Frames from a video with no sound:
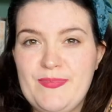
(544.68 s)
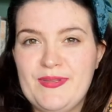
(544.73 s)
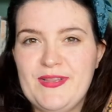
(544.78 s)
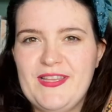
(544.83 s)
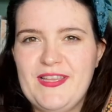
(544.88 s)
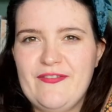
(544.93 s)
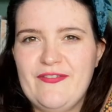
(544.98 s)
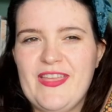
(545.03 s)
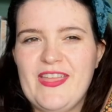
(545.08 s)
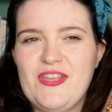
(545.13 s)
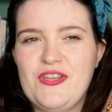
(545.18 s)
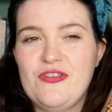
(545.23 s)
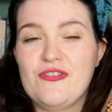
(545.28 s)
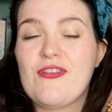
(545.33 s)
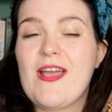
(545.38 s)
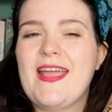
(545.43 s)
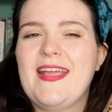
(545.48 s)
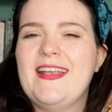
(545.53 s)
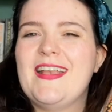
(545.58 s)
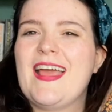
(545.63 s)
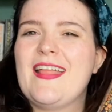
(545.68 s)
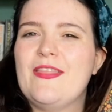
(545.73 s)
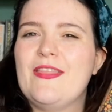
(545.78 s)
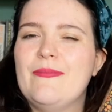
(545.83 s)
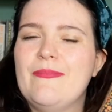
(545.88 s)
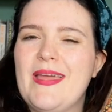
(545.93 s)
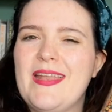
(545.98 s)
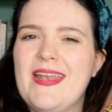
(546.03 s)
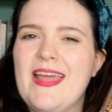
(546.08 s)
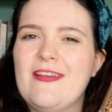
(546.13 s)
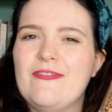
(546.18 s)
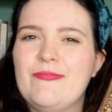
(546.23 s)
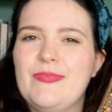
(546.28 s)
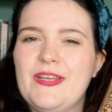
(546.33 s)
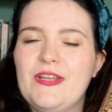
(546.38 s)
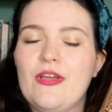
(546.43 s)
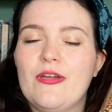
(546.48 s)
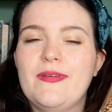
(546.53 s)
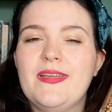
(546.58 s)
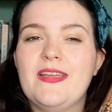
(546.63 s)
people live in Ukraine, and the men have
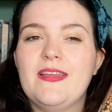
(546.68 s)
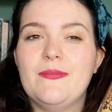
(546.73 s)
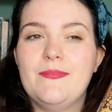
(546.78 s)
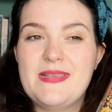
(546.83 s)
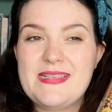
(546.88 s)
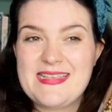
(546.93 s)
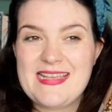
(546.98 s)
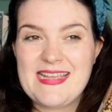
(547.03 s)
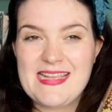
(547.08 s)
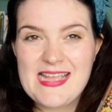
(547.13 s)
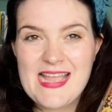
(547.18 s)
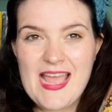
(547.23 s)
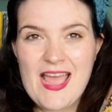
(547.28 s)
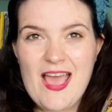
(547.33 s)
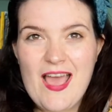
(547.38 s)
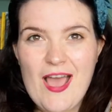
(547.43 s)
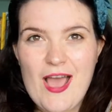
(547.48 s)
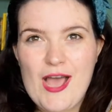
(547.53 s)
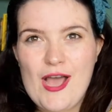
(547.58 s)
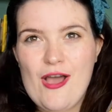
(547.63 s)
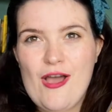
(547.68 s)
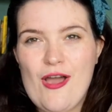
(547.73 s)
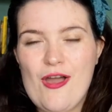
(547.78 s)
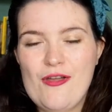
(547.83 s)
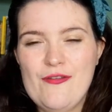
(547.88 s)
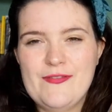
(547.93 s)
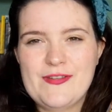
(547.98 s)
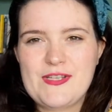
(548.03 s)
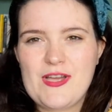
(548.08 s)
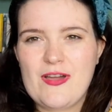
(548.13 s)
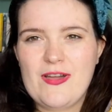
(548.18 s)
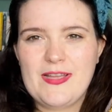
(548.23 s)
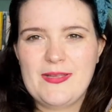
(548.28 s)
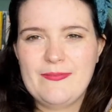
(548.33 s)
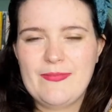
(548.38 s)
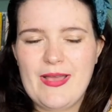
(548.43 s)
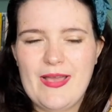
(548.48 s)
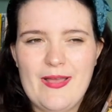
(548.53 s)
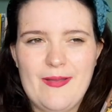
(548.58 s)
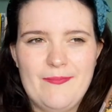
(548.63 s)
been going missing over
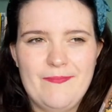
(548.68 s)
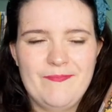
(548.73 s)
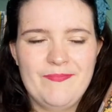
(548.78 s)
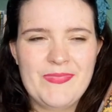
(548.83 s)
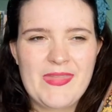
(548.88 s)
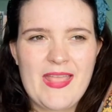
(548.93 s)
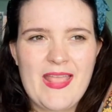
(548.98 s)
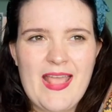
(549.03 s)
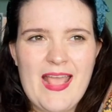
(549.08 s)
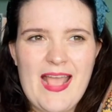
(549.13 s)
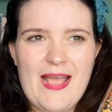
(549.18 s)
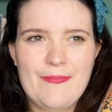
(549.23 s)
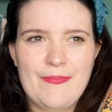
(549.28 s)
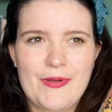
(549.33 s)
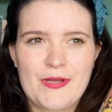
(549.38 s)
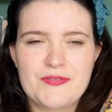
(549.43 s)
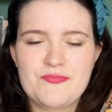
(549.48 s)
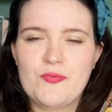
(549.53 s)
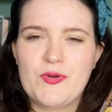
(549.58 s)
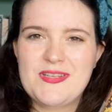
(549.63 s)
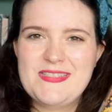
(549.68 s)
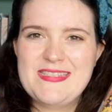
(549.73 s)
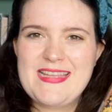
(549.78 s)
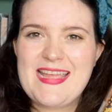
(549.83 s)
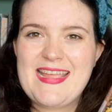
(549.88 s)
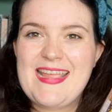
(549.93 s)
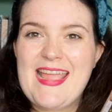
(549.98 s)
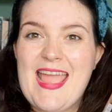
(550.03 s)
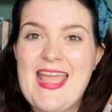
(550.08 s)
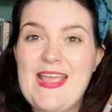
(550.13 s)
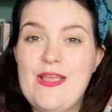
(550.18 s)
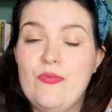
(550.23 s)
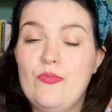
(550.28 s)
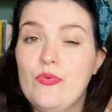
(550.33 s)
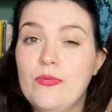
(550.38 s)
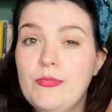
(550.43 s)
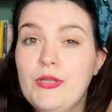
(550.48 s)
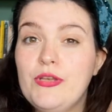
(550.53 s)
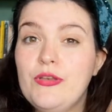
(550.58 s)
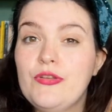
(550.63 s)
time. But one day a
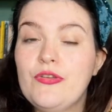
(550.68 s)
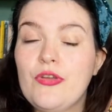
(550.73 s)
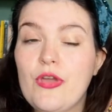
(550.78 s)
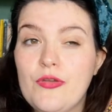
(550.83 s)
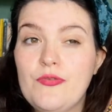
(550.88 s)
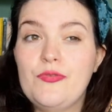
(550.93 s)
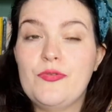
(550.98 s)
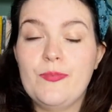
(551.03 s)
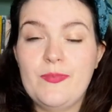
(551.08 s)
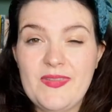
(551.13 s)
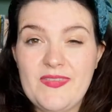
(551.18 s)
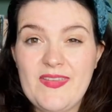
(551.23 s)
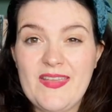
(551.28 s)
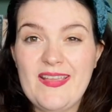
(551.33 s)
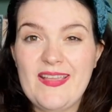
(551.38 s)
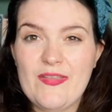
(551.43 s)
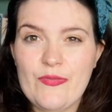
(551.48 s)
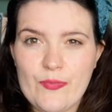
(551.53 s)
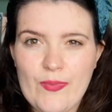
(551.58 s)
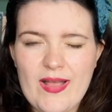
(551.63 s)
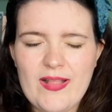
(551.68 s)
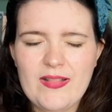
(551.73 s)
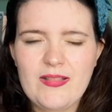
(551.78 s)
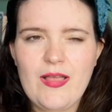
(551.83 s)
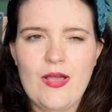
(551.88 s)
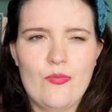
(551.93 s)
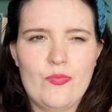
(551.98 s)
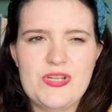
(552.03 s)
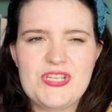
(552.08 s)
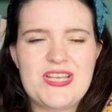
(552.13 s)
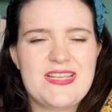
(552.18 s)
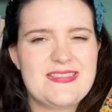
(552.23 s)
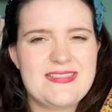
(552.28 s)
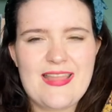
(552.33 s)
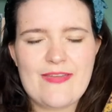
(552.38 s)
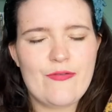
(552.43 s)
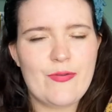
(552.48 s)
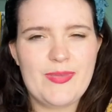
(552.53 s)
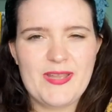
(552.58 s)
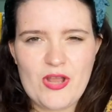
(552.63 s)
woman goes missing as well, which has
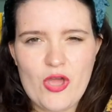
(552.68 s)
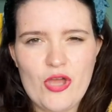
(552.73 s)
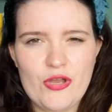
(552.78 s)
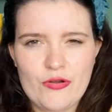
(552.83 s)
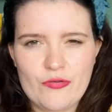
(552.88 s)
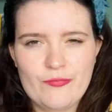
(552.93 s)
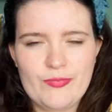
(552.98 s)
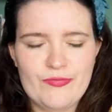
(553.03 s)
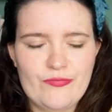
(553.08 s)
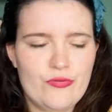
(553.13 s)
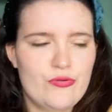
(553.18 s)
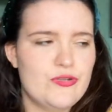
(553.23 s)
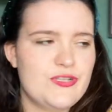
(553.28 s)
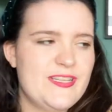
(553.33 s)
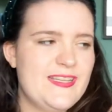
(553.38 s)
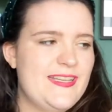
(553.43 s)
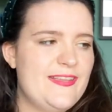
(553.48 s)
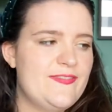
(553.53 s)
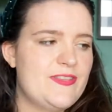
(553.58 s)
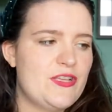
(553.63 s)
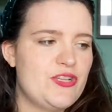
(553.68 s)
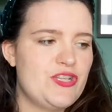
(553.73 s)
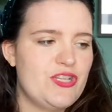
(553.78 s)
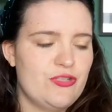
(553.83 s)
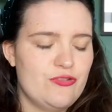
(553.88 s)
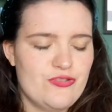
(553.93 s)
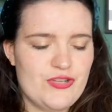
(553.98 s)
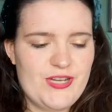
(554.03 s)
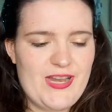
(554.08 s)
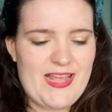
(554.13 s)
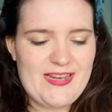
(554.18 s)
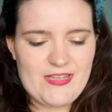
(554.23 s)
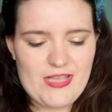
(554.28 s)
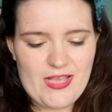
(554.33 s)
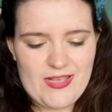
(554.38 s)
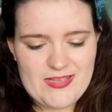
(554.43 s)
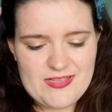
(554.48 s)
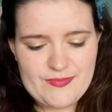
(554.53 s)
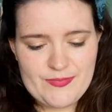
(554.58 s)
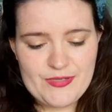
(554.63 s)
never been heard of before. She leaves her children and
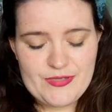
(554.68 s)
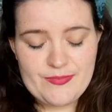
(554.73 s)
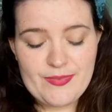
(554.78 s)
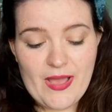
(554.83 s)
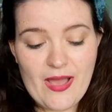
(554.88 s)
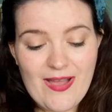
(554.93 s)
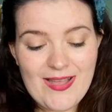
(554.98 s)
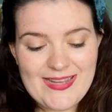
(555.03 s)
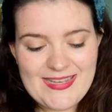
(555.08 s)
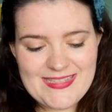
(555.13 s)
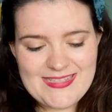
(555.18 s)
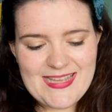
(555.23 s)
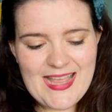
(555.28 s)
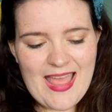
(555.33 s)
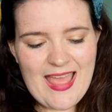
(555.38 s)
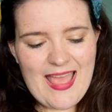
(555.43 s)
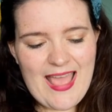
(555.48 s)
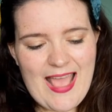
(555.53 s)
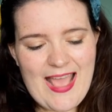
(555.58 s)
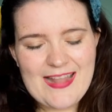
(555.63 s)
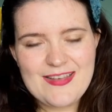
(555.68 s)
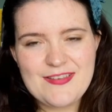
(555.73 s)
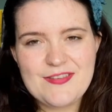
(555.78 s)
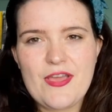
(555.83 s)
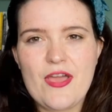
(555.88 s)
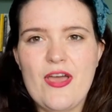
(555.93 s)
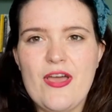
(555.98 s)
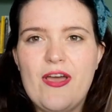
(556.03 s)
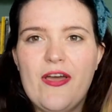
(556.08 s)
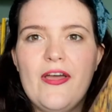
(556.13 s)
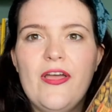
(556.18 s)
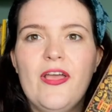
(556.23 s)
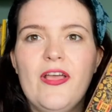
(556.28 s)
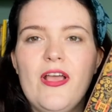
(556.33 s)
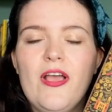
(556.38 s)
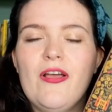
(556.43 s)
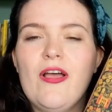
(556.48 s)
her husband behind, and her